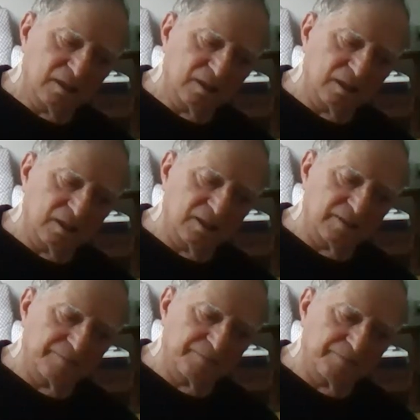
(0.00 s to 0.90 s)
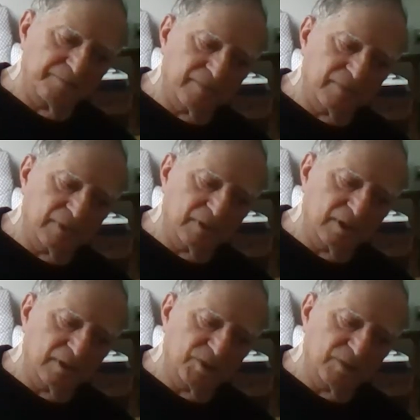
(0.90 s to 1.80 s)
The, uh,
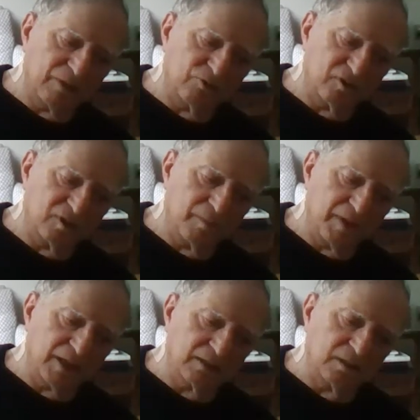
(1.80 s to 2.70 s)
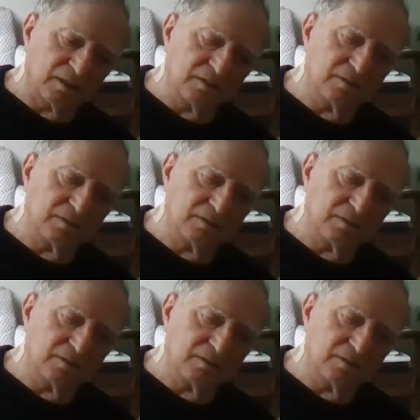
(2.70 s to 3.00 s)
but that was a debacle.